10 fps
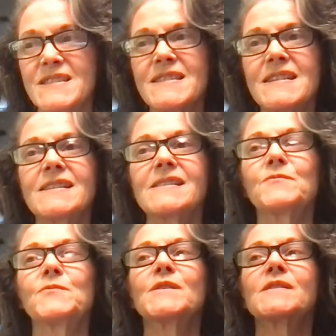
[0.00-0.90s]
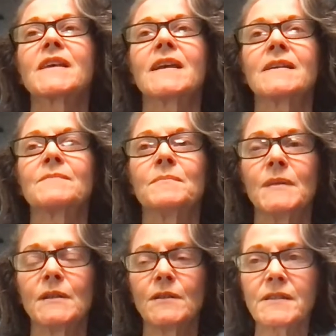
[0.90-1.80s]
It was a
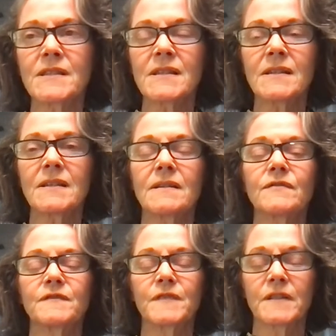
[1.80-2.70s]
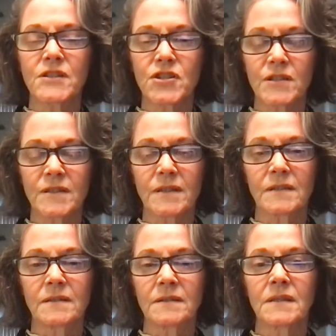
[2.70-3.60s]

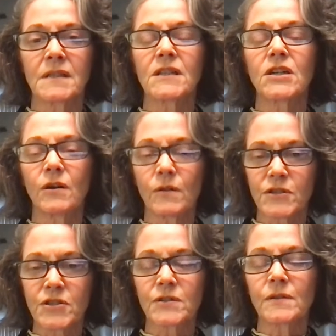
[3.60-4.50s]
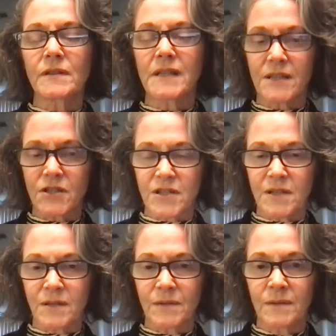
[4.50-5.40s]
multifunctional cultural
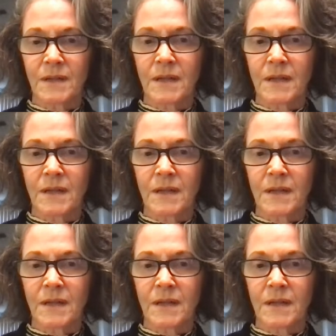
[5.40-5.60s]
issue